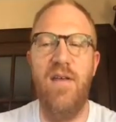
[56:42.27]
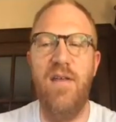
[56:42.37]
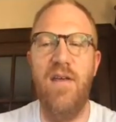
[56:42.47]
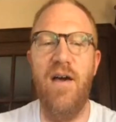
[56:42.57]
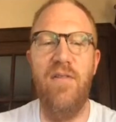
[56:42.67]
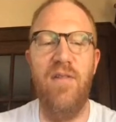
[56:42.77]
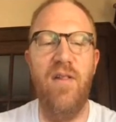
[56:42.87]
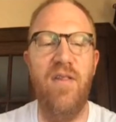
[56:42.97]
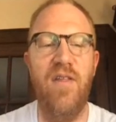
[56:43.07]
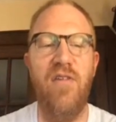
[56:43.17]
Yeah,
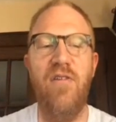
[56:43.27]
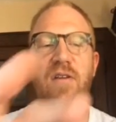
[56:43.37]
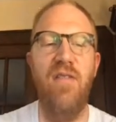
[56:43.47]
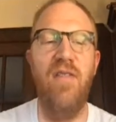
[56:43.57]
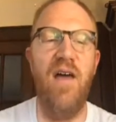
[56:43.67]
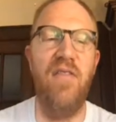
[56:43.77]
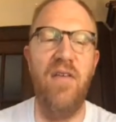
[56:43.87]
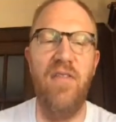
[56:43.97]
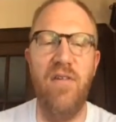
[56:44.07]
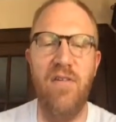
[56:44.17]
I
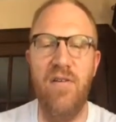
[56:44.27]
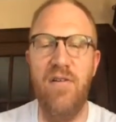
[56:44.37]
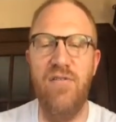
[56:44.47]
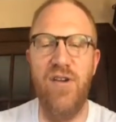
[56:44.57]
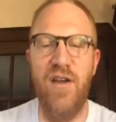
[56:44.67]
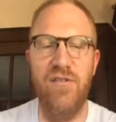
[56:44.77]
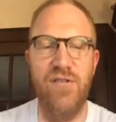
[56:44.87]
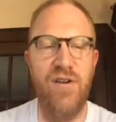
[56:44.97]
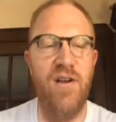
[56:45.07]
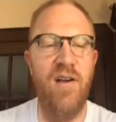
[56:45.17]
think this is a new
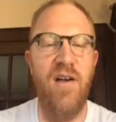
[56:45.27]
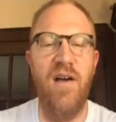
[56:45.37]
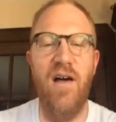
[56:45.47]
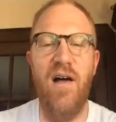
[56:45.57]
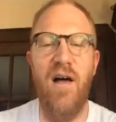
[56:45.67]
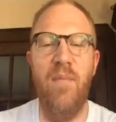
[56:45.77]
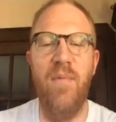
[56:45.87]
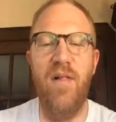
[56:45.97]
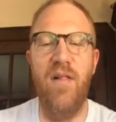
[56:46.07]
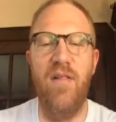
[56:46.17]
change.
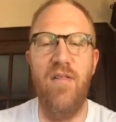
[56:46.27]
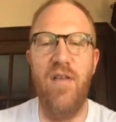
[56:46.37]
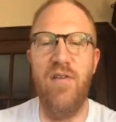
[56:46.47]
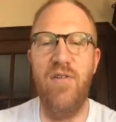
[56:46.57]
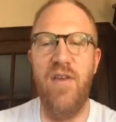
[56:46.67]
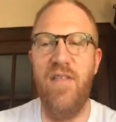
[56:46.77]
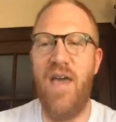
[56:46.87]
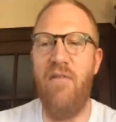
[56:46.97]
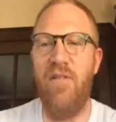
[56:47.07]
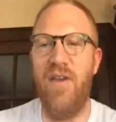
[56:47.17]
Did you see
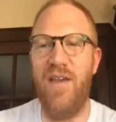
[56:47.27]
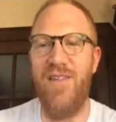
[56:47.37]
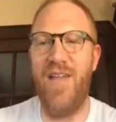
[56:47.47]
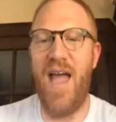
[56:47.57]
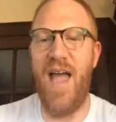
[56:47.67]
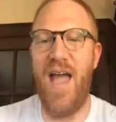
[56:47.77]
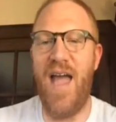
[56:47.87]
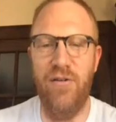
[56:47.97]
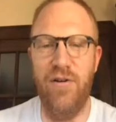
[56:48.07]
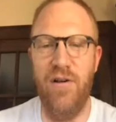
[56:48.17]
that was like a static
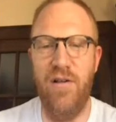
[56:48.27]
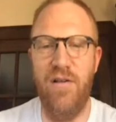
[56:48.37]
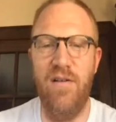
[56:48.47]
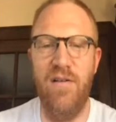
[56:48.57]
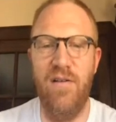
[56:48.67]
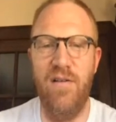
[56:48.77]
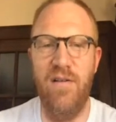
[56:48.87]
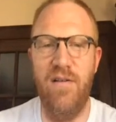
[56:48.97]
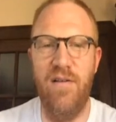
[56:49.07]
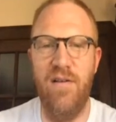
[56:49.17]
picture?
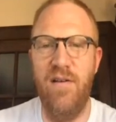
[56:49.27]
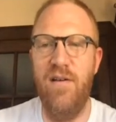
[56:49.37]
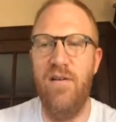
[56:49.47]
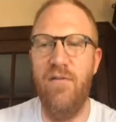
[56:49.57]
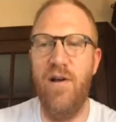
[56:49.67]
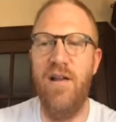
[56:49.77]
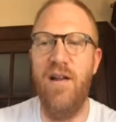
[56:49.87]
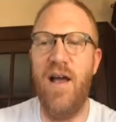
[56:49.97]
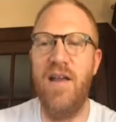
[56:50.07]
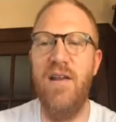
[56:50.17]
Right?
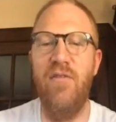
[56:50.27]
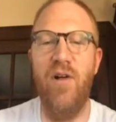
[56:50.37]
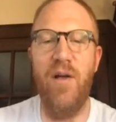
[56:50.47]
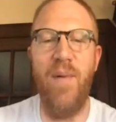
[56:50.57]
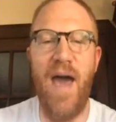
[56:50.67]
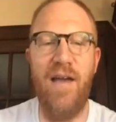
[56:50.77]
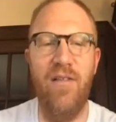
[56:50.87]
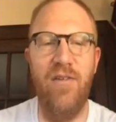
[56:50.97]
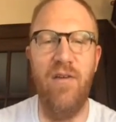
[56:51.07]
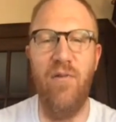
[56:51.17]
I need to look back and
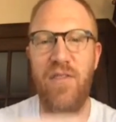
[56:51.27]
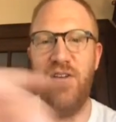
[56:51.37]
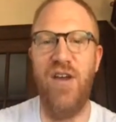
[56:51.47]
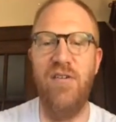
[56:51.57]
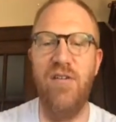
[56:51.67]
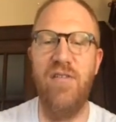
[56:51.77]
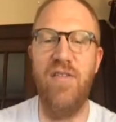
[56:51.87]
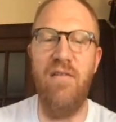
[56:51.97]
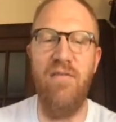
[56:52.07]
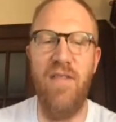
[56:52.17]
see what the changes
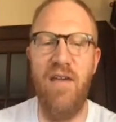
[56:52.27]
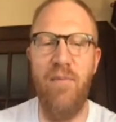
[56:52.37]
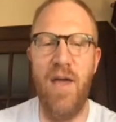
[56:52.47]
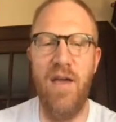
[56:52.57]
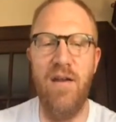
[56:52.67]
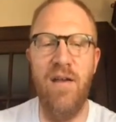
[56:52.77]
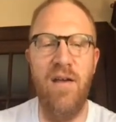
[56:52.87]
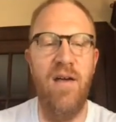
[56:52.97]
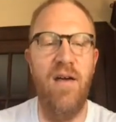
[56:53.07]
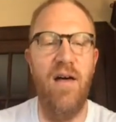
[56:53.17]
they've made.
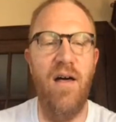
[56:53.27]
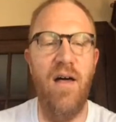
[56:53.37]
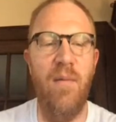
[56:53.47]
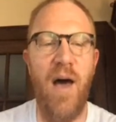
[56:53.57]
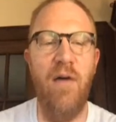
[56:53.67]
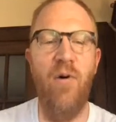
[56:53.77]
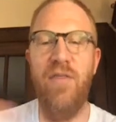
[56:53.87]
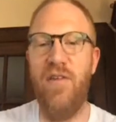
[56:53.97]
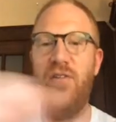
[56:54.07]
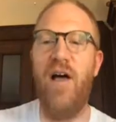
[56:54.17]
I want
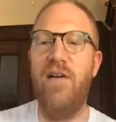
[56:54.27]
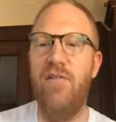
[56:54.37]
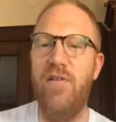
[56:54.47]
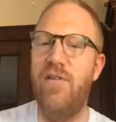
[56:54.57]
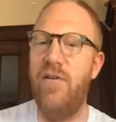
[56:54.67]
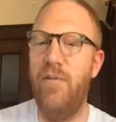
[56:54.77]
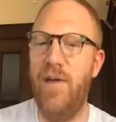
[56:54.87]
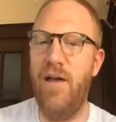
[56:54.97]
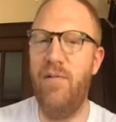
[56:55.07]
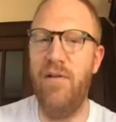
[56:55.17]
the sliders to still be
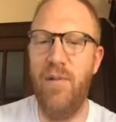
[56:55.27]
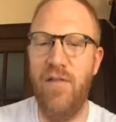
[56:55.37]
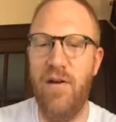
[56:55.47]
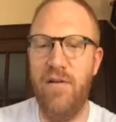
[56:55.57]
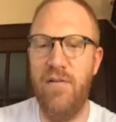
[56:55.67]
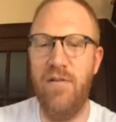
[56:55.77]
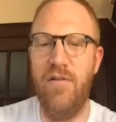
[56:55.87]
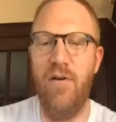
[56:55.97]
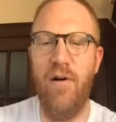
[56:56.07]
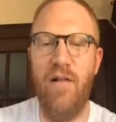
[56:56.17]
able to be there.
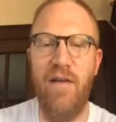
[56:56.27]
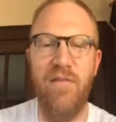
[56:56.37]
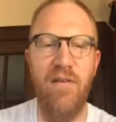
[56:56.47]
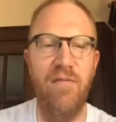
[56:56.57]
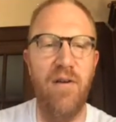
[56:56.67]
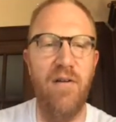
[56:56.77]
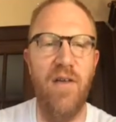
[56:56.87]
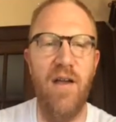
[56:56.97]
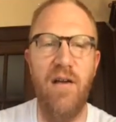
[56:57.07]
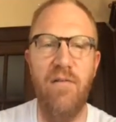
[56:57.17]
So I'll have to figure
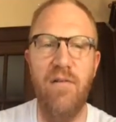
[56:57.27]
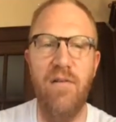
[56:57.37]
that out.